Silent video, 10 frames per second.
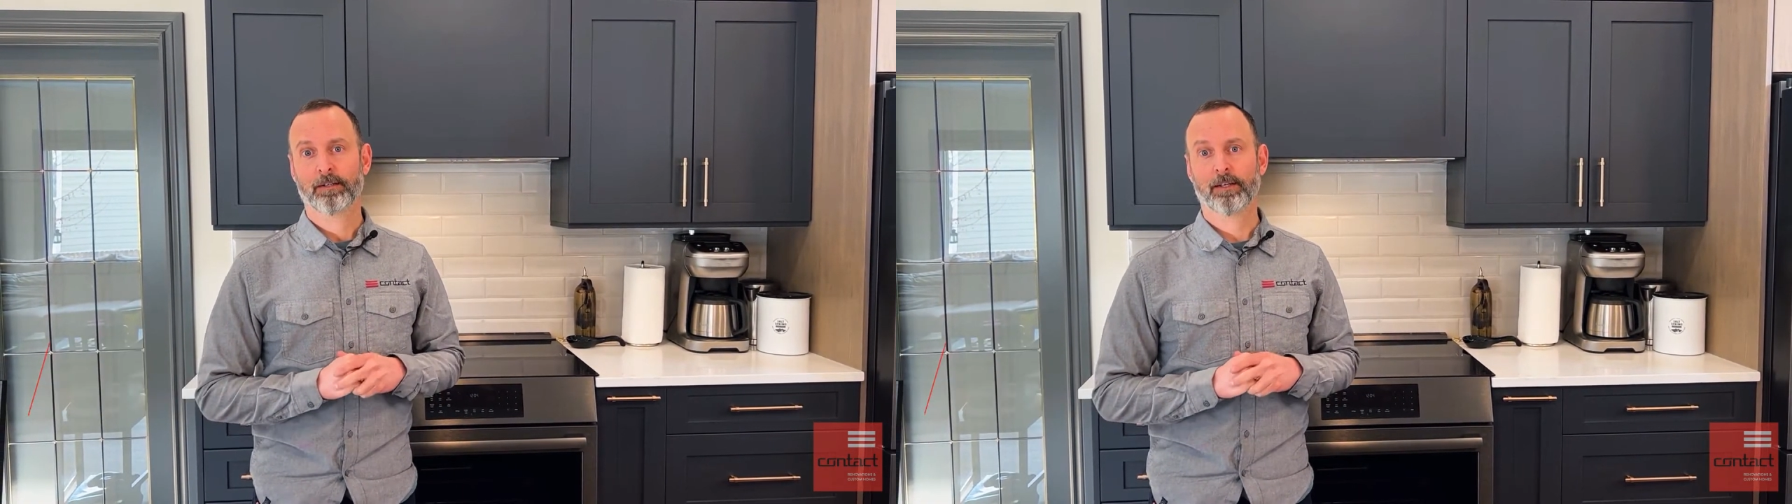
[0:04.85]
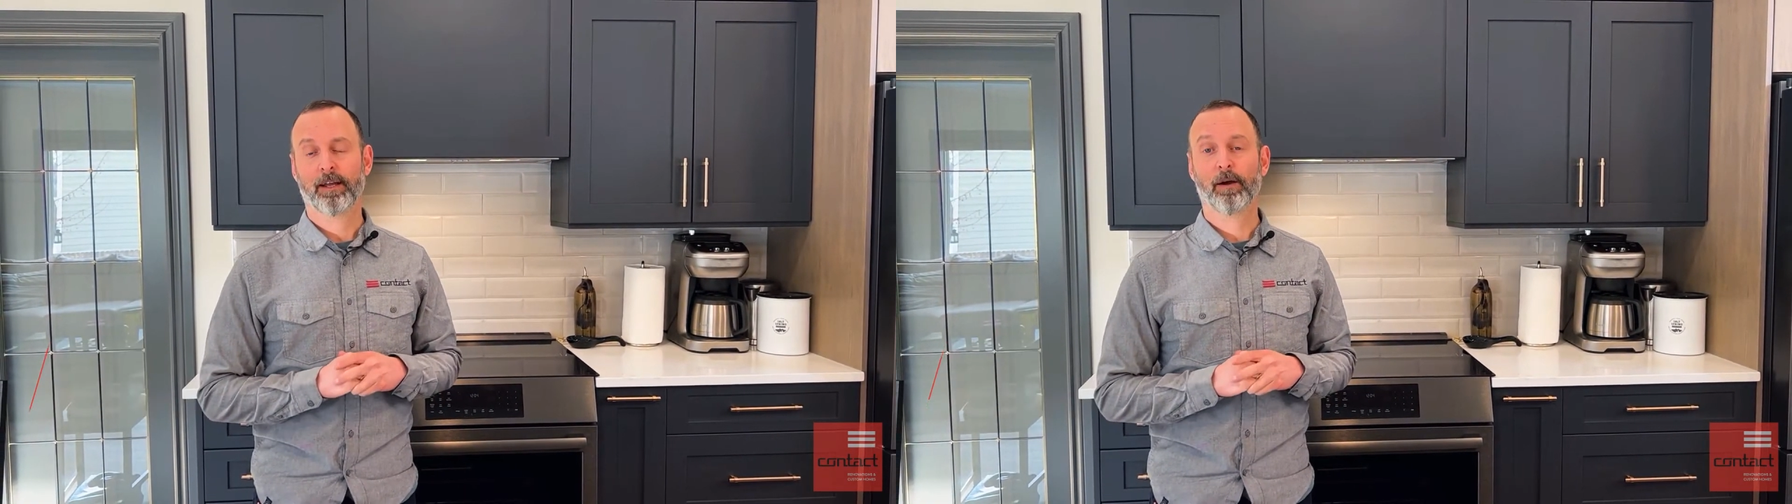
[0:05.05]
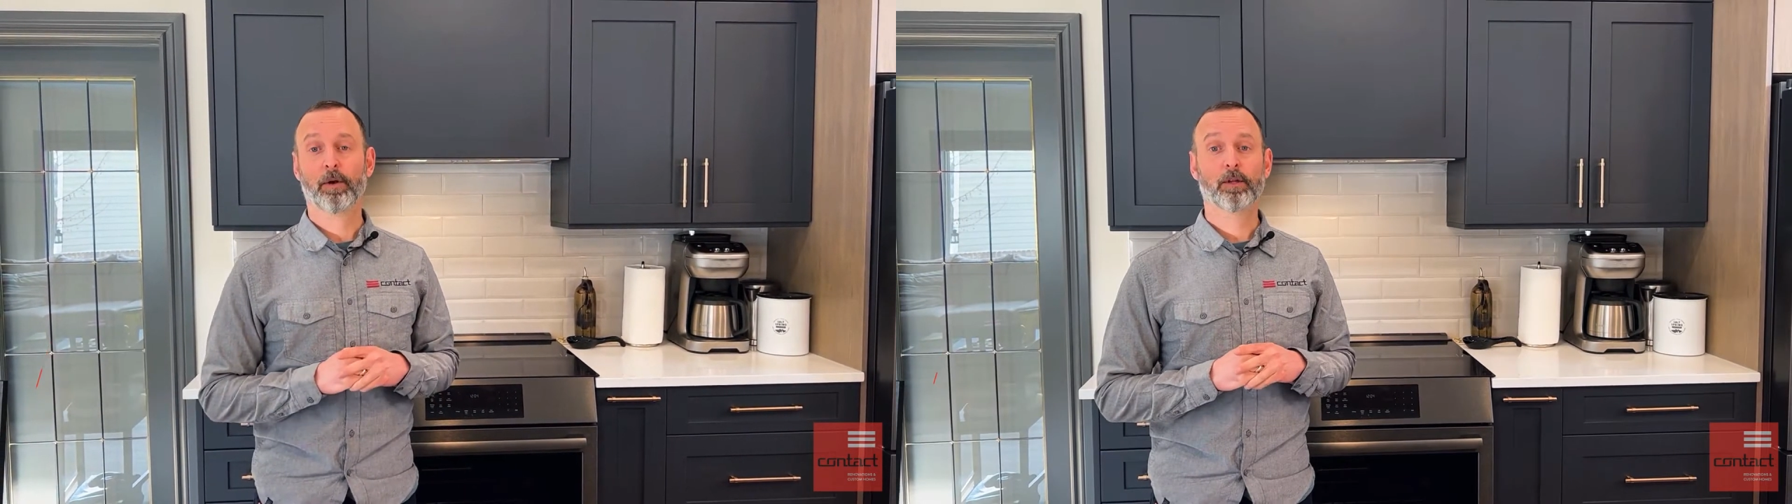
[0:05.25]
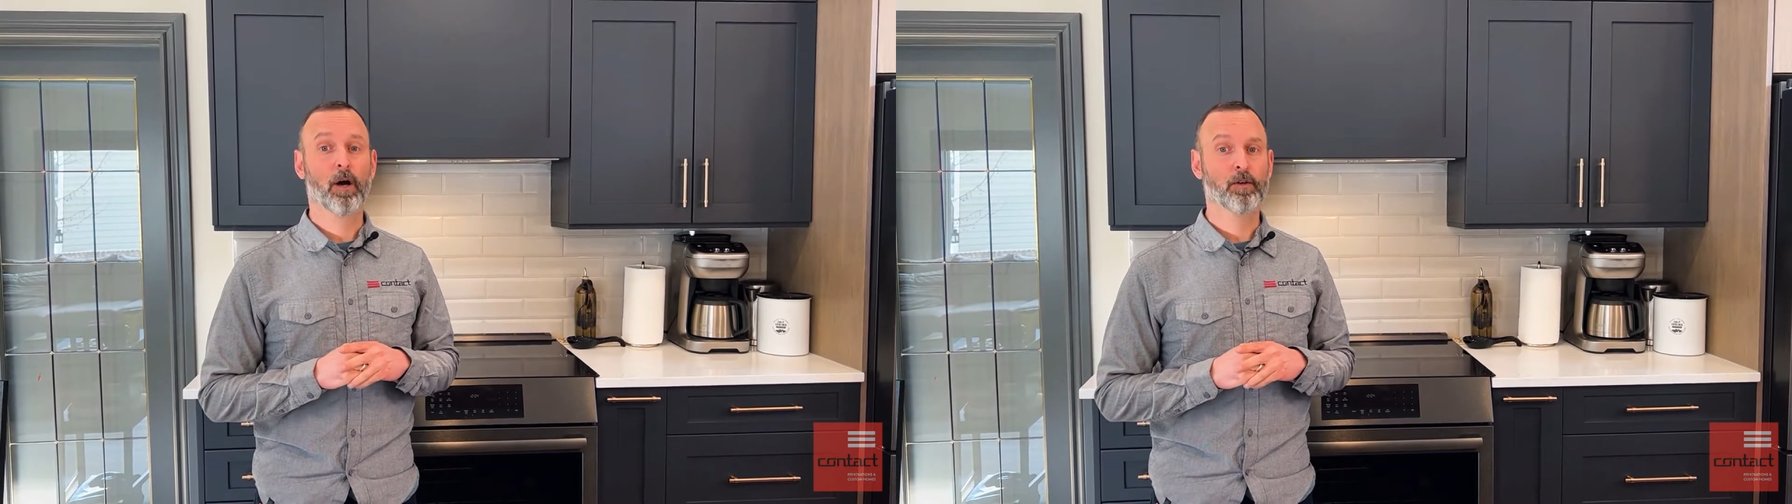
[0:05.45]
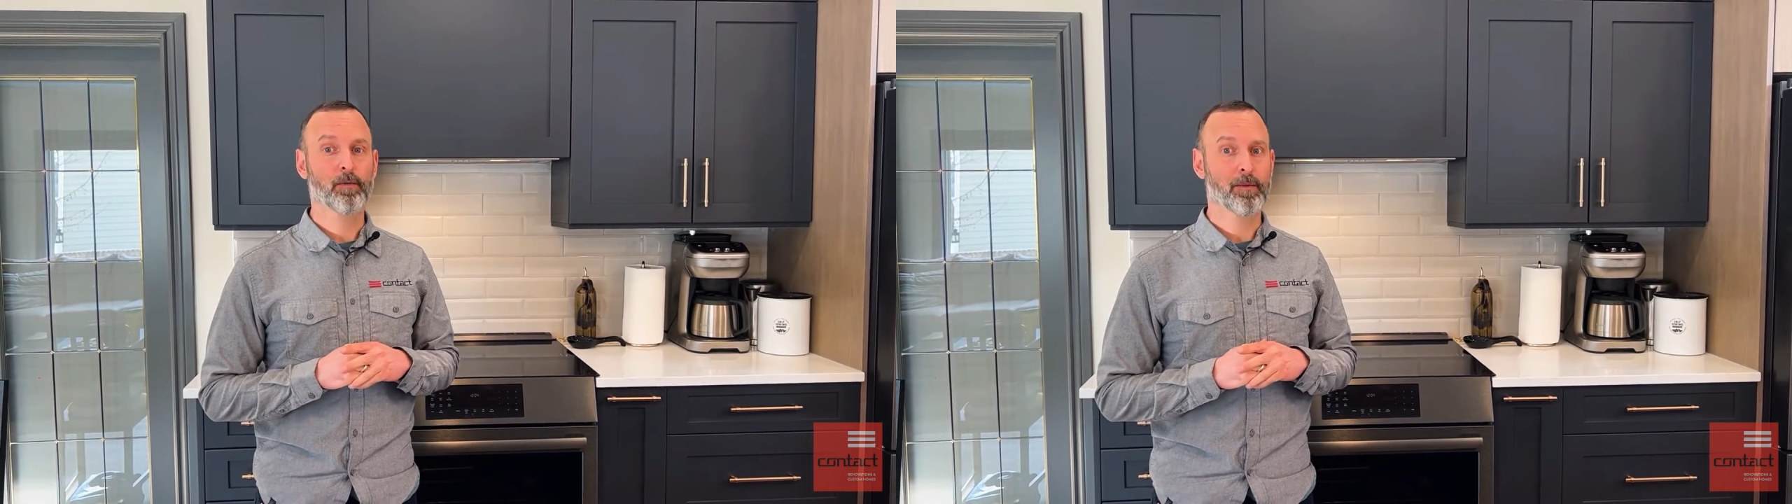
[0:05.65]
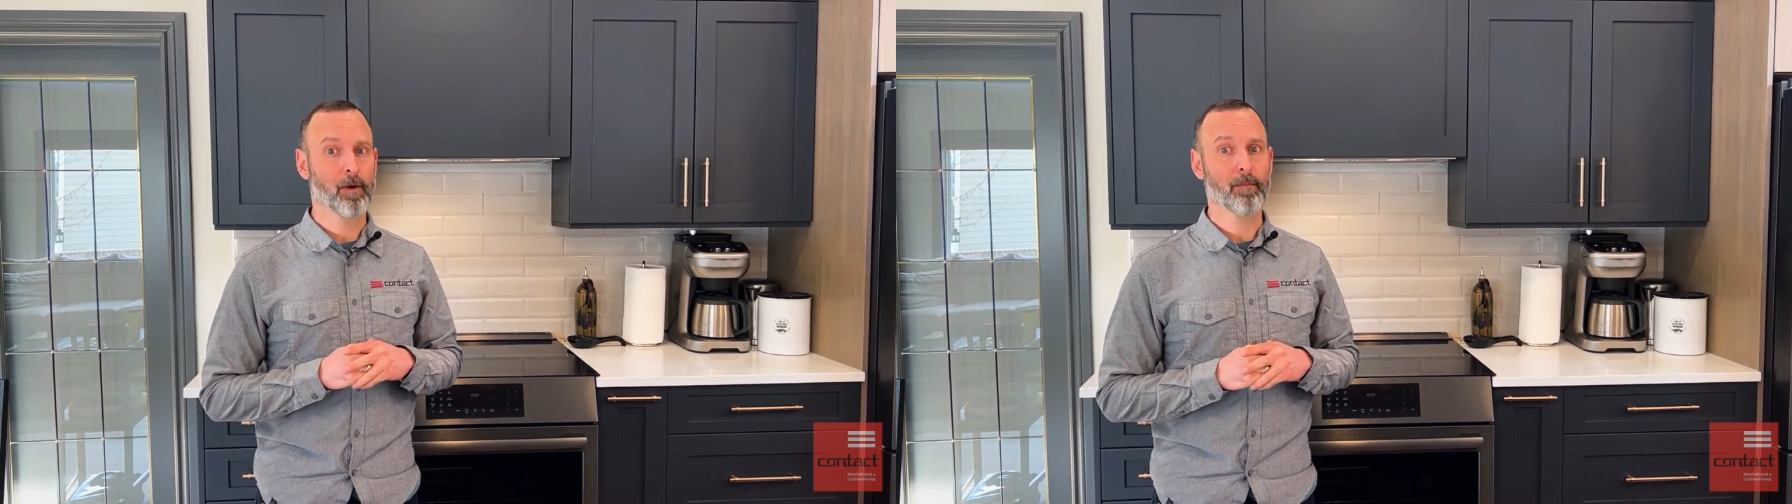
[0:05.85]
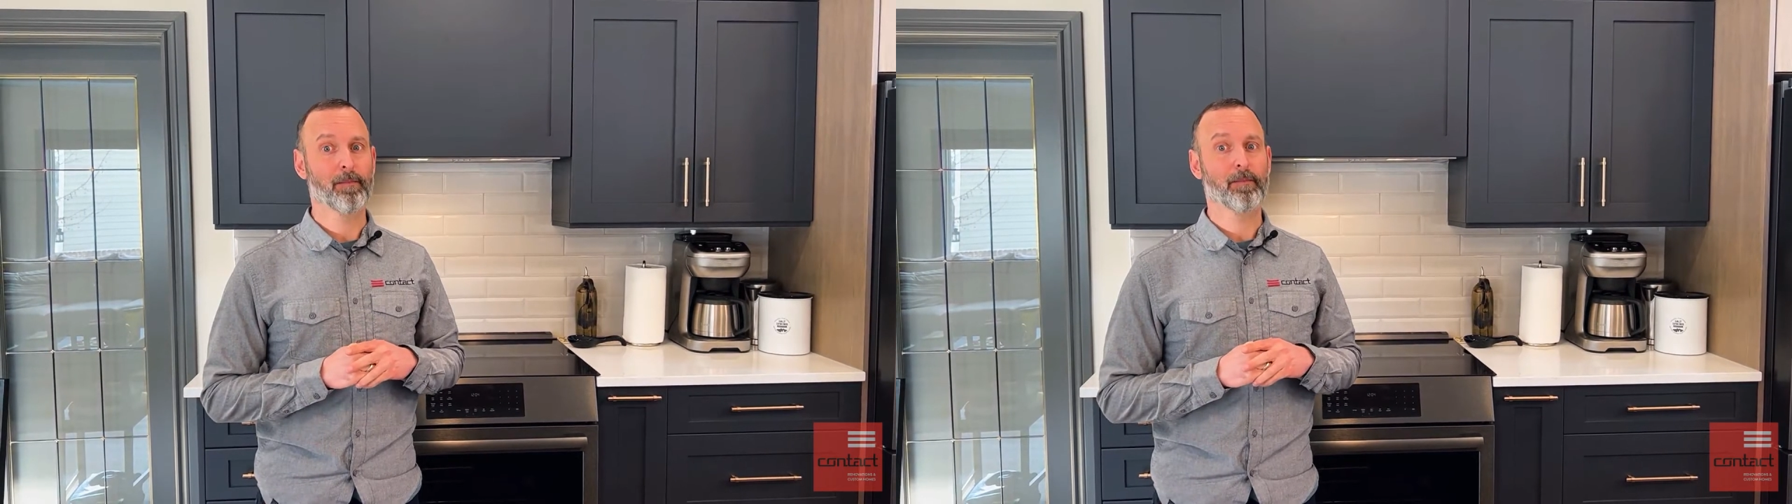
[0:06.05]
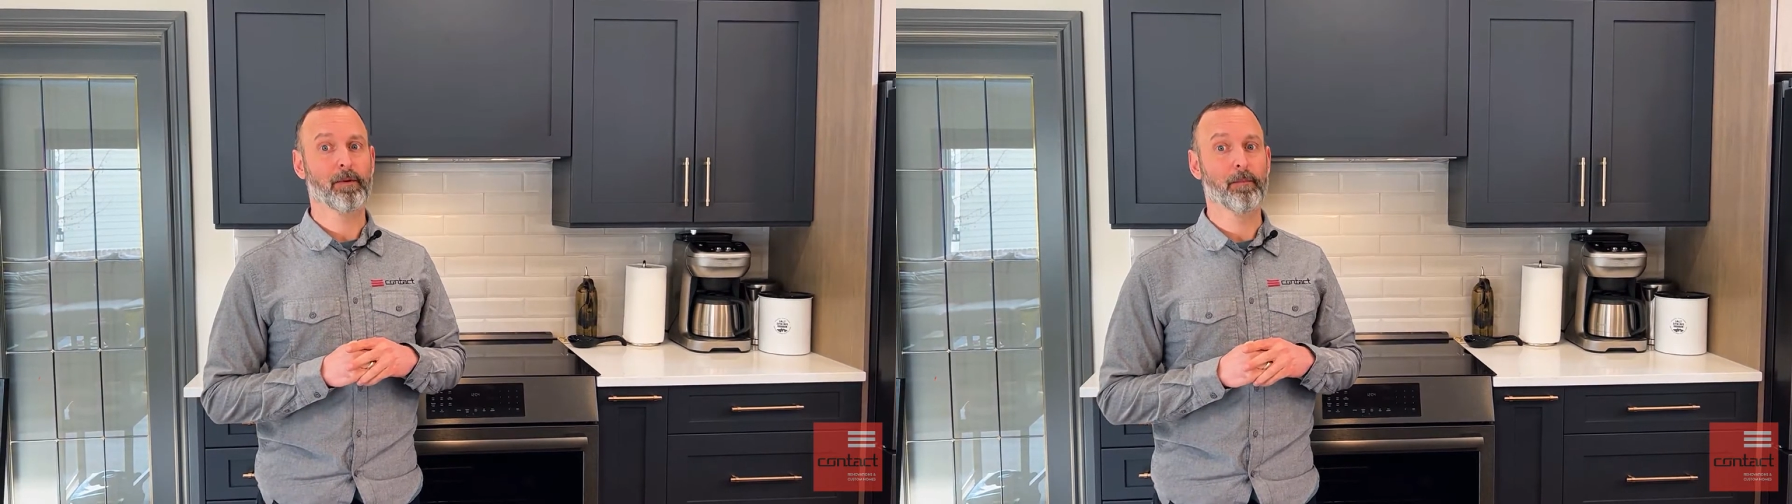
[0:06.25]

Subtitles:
Today I want to talk to you about